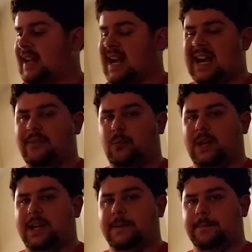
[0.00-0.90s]

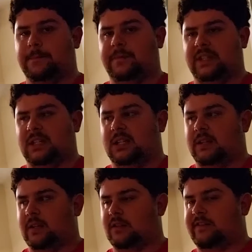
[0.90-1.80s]
halfway,
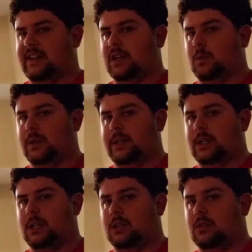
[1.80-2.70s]
it'll fire 1 dart.